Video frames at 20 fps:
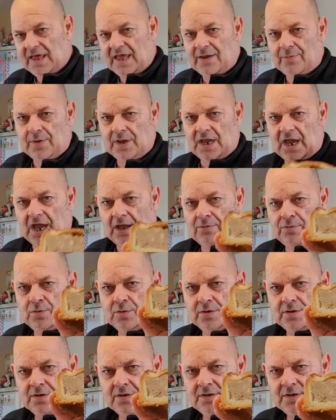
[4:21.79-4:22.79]
there we go.
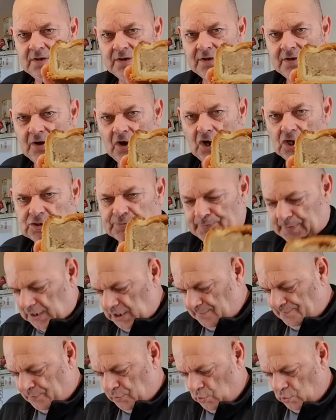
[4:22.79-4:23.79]
Nice
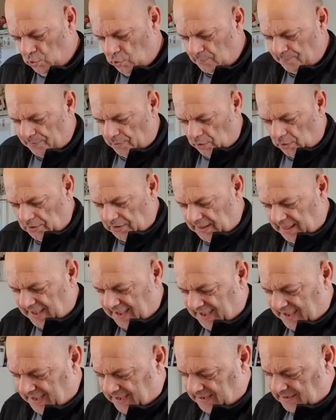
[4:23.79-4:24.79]
bit of pork pie
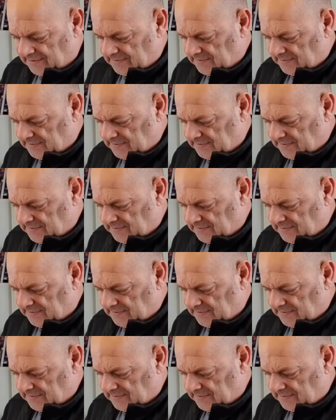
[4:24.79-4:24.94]
there.